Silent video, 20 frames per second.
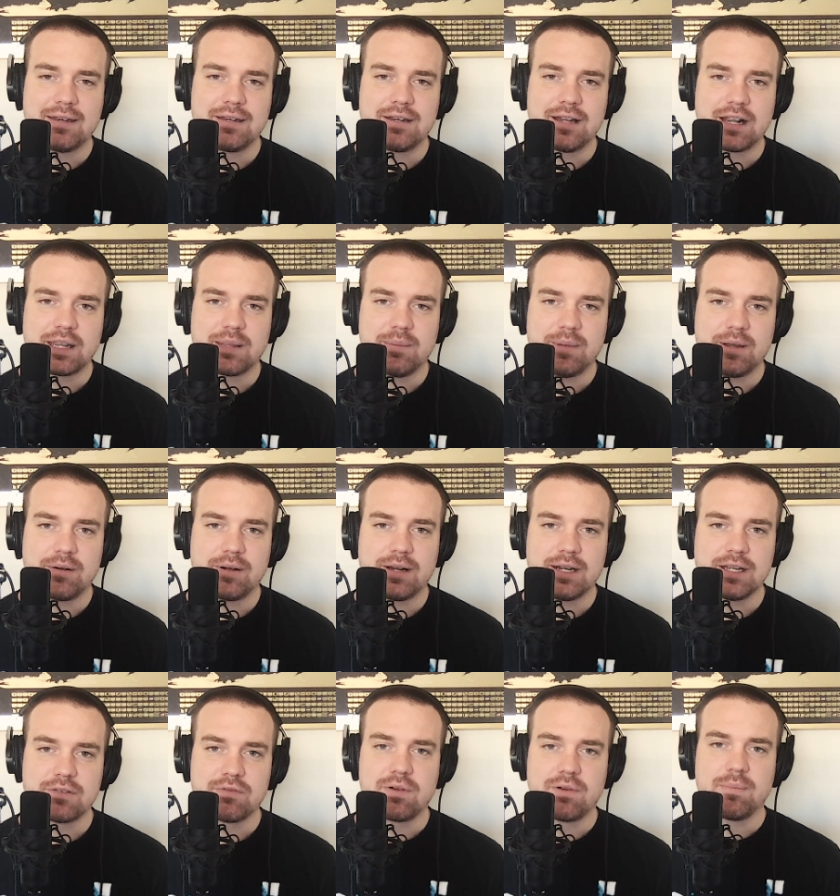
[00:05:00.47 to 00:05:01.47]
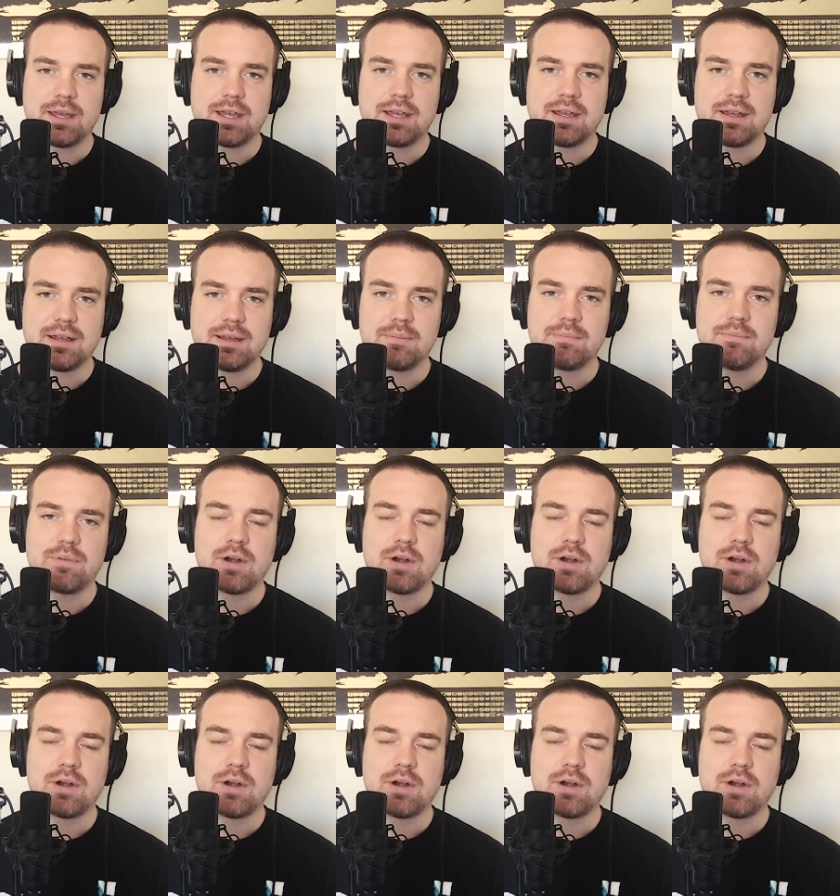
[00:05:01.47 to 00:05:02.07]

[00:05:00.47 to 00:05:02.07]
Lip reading: documentary is from a